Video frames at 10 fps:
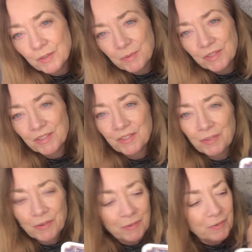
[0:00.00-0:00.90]
which is a
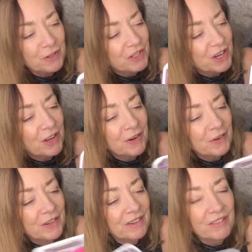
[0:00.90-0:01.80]
sort of
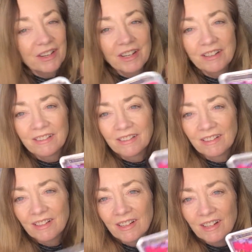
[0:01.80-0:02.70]
foreshadowing, right?
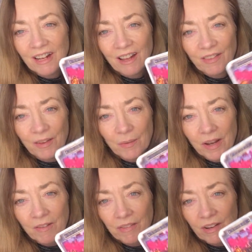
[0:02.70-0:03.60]
And then we
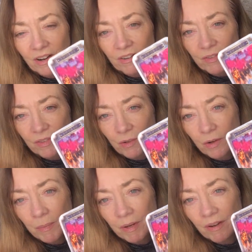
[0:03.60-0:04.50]
have the card of
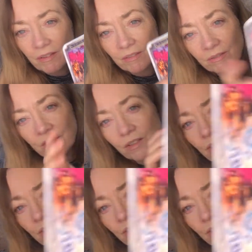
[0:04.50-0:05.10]
Scorpio. So